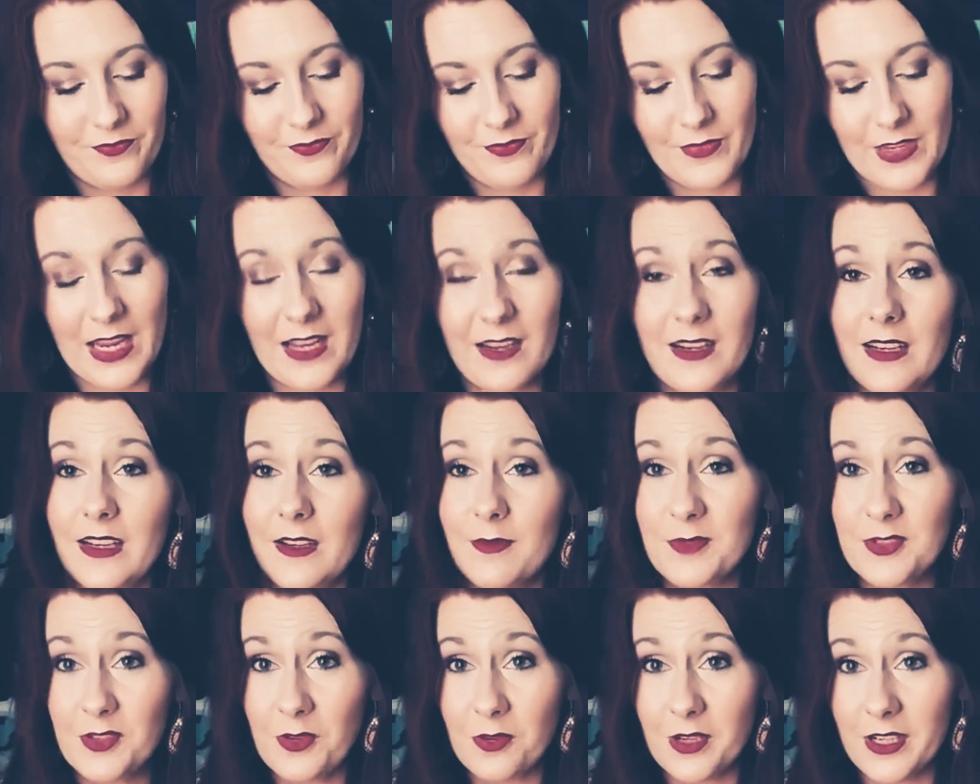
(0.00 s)
And I am
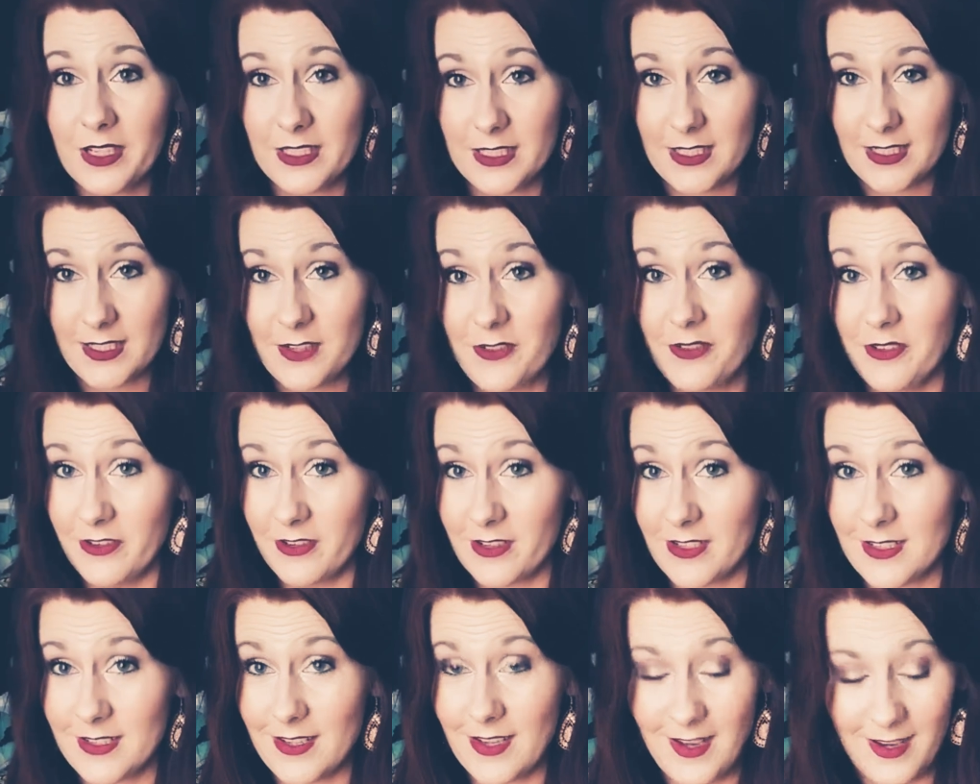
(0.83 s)
Taurus, so there
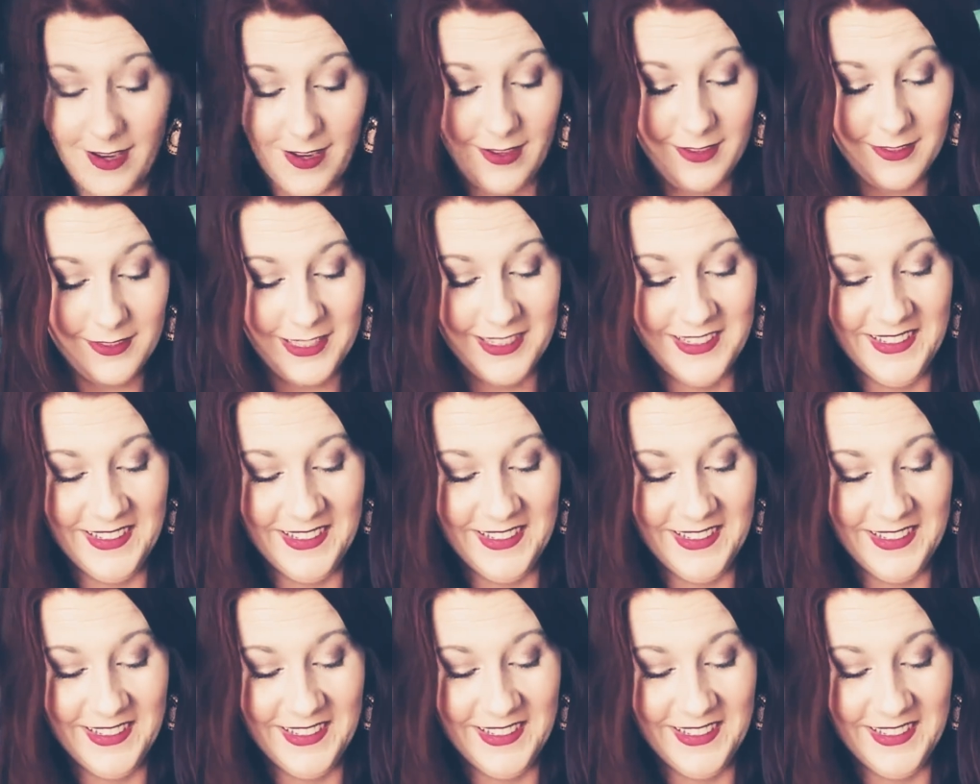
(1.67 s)
is that.